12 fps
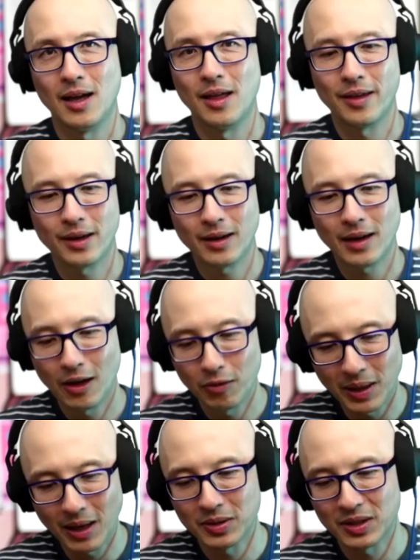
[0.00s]
And then I
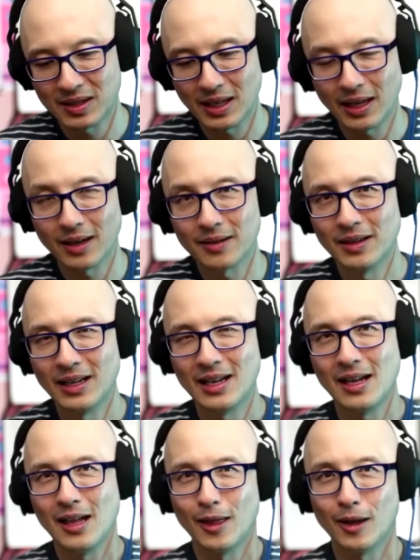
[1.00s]
would be able to say it.
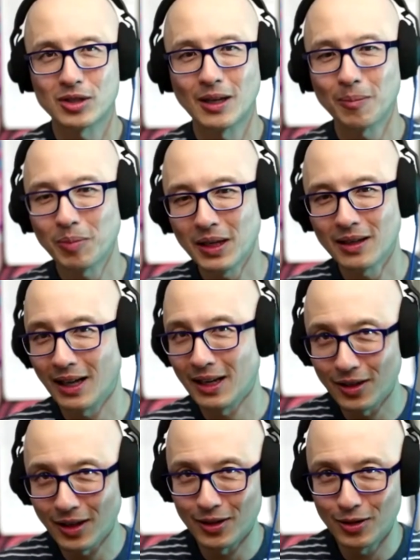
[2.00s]
There's something,
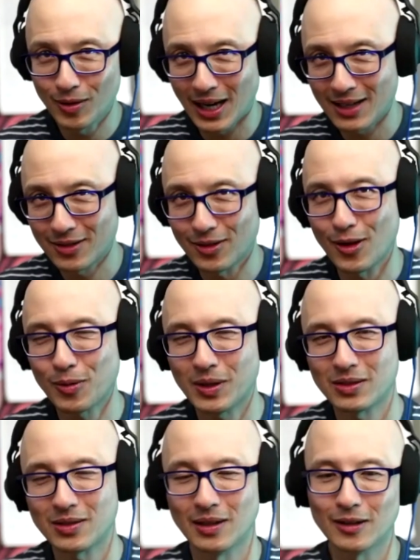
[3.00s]
and you guys know
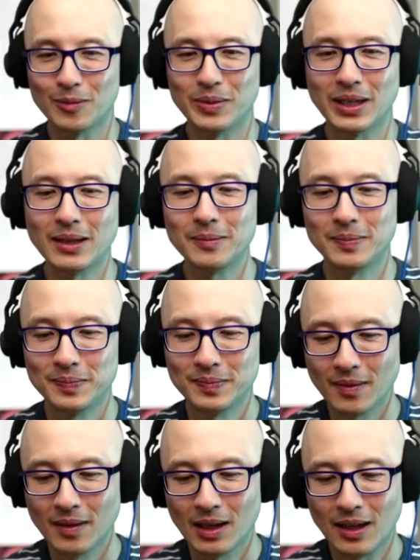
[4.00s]
this a little bit,
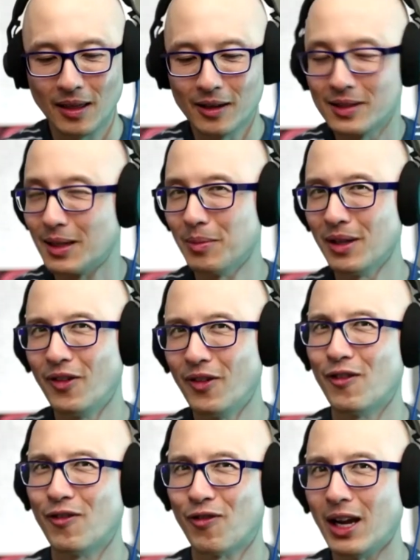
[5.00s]
there's something
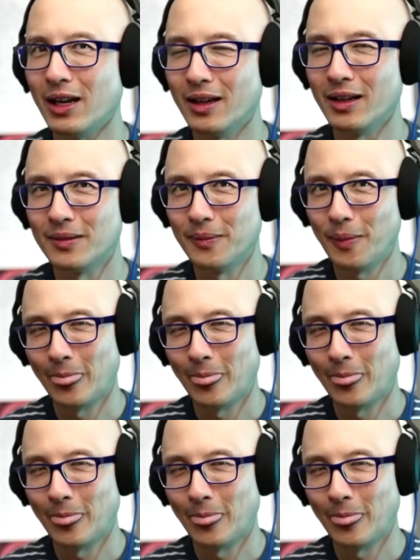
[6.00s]
very frightening